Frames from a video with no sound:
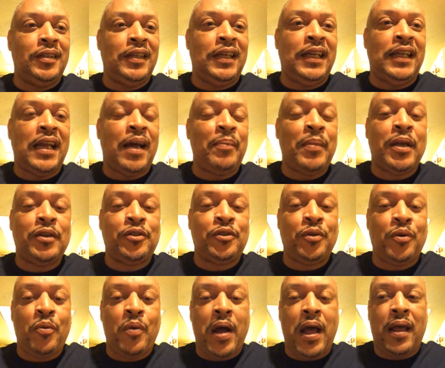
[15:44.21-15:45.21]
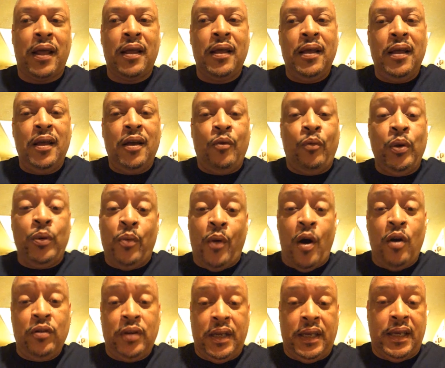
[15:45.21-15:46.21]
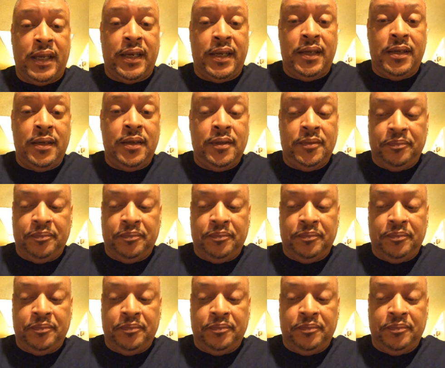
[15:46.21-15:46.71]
And I'm not sure why we won't get it